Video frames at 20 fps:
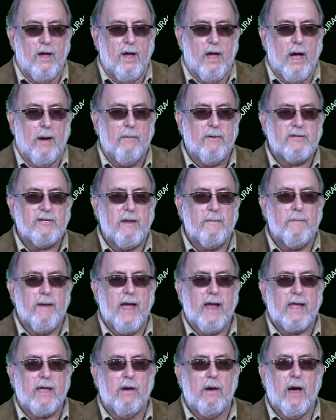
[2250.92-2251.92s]
I'm going to sit
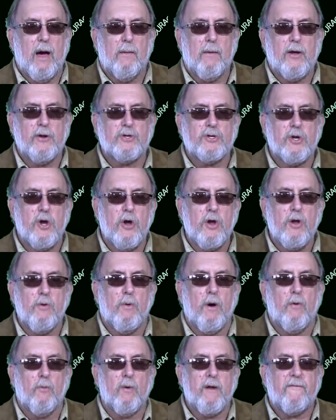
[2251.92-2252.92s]
back. I'm going to show you
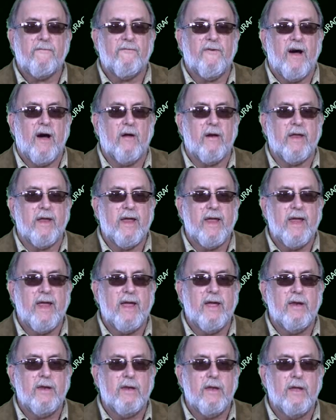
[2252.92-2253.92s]
what we filed
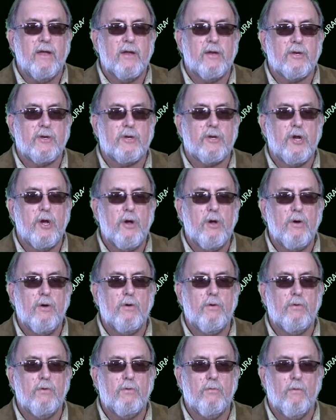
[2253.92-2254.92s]
in
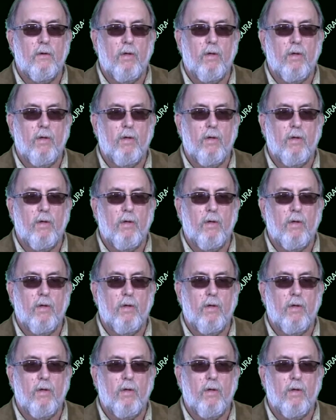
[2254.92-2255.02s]
to